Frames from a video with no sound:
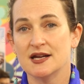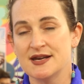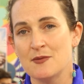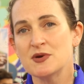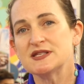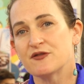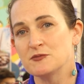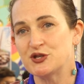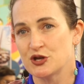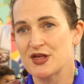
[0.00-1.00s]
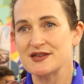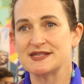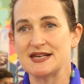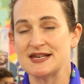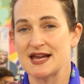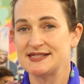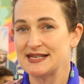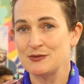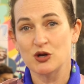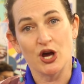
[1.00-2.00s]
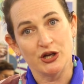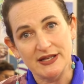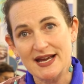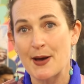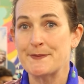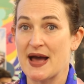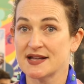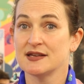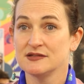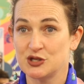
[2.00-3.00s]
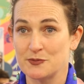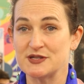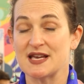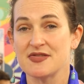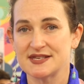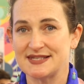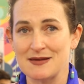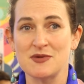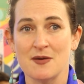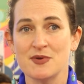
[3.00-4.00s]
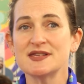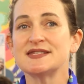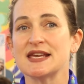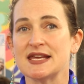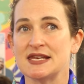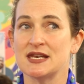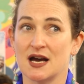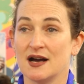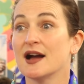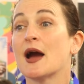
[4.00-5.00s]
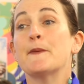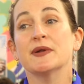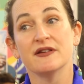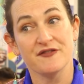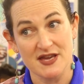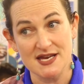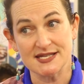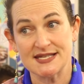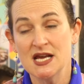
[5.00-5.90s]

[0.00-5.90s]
numbers from 2019 will only come back to Bhutan, the same numbers, in a couple of years.